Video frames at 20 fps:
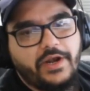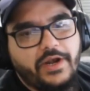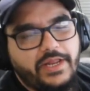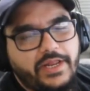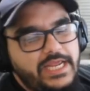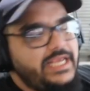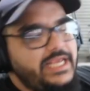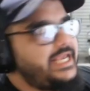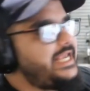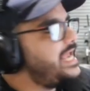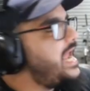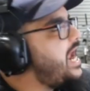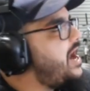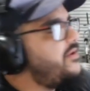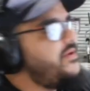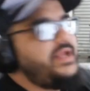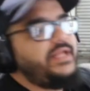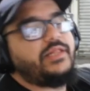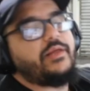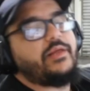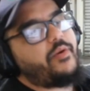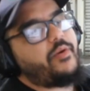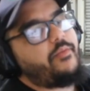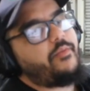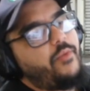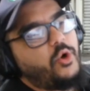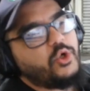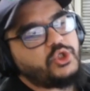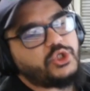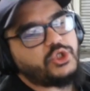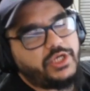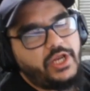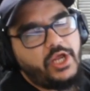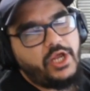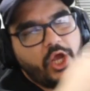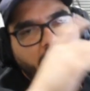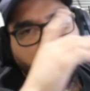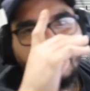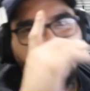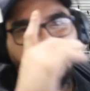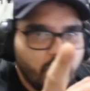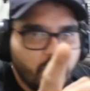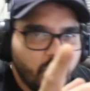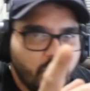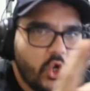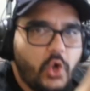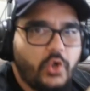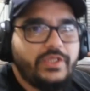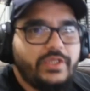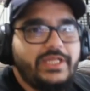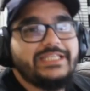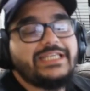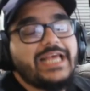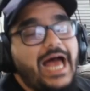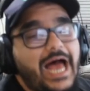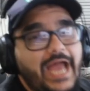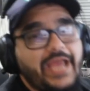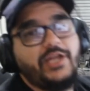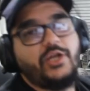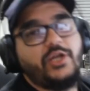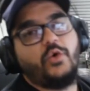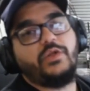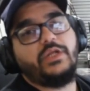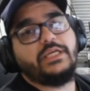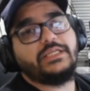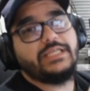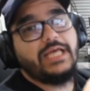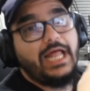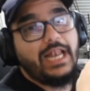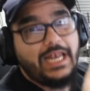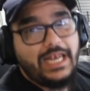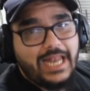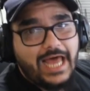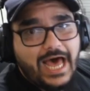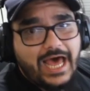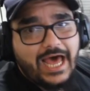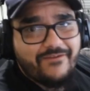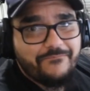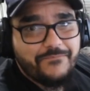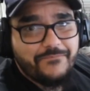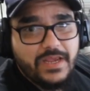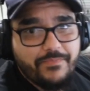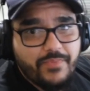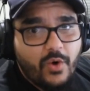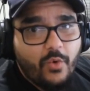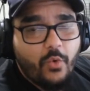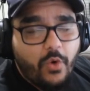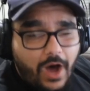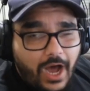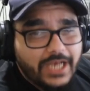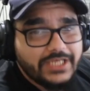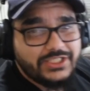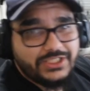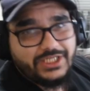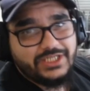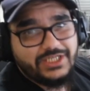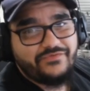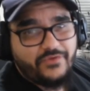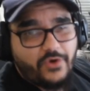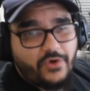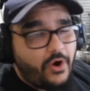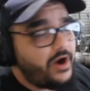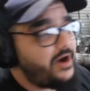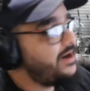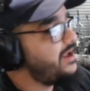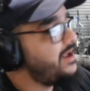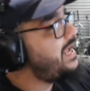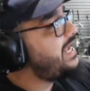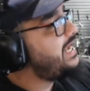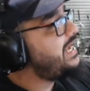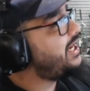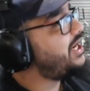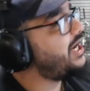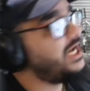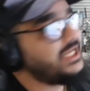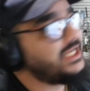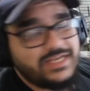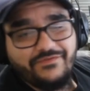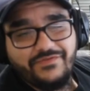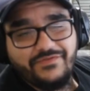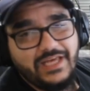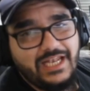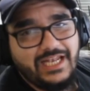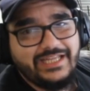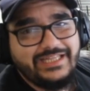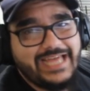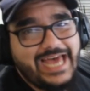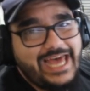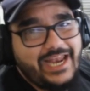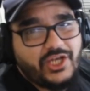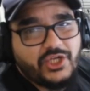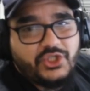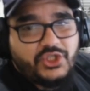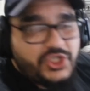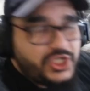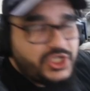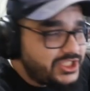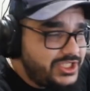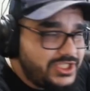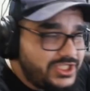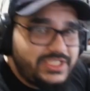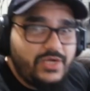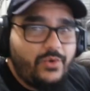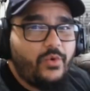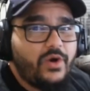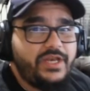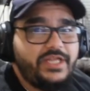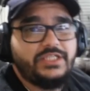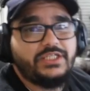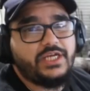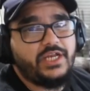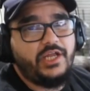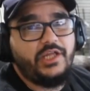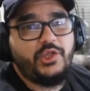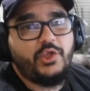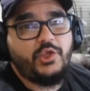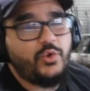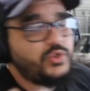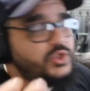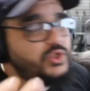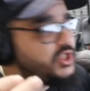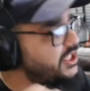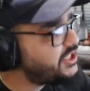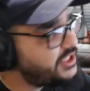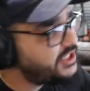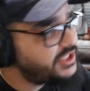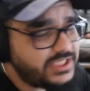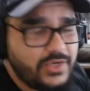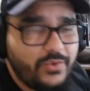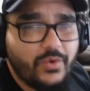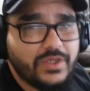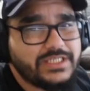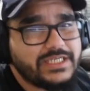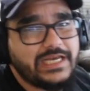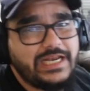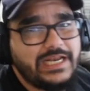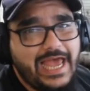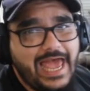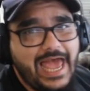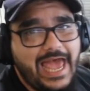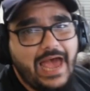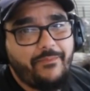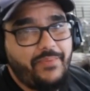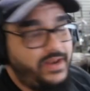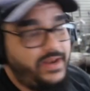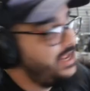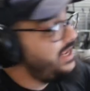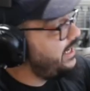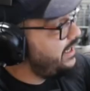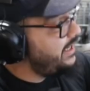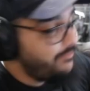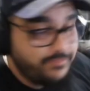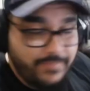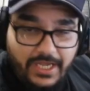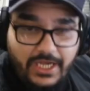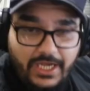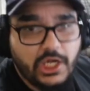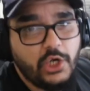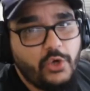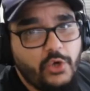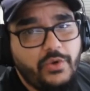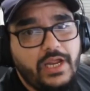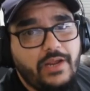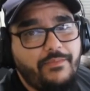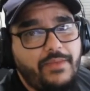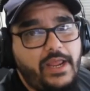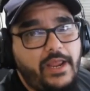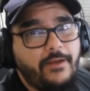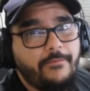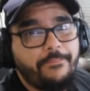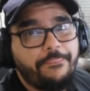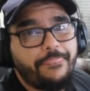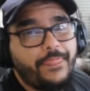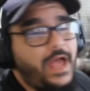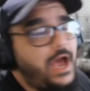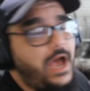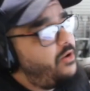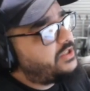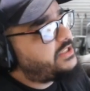He carried the promotion. You know this, I know this. A lot of people watch this card because of Dylan Danis, just to see what he's going to do, just to see what's going to happen, including me. I was